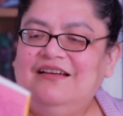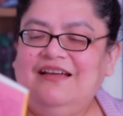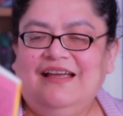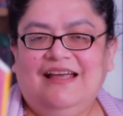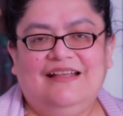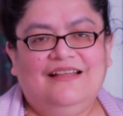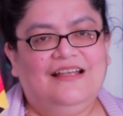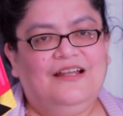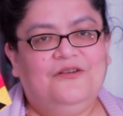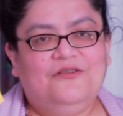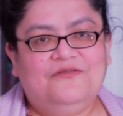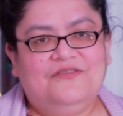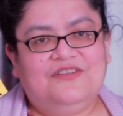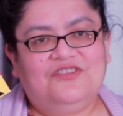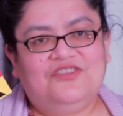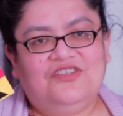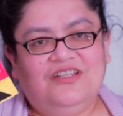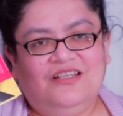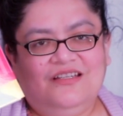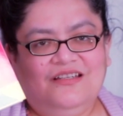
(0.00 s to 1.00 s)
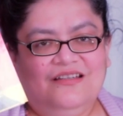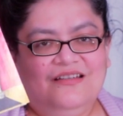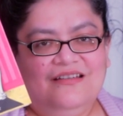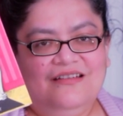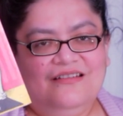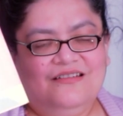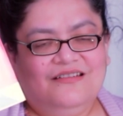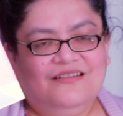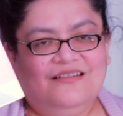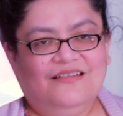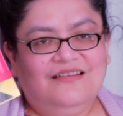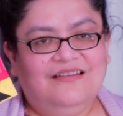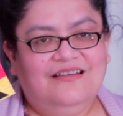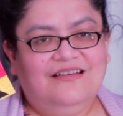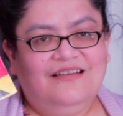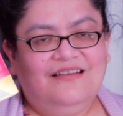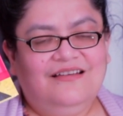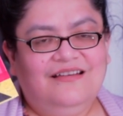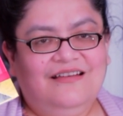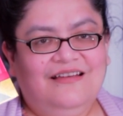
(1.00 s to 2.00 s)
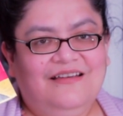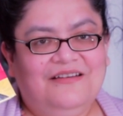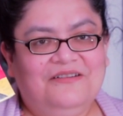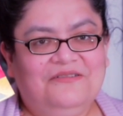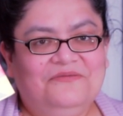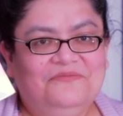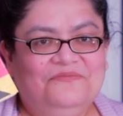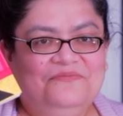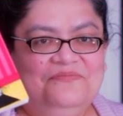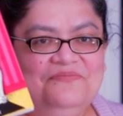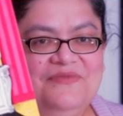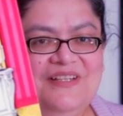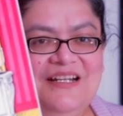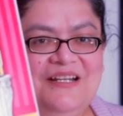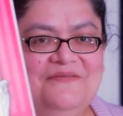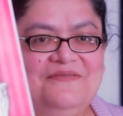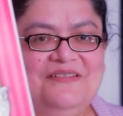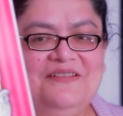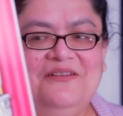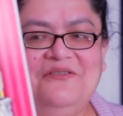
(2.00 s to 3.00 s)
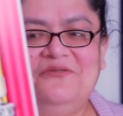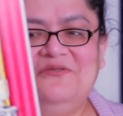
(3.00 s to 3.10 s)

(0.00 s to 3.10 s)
And I love that she lives in a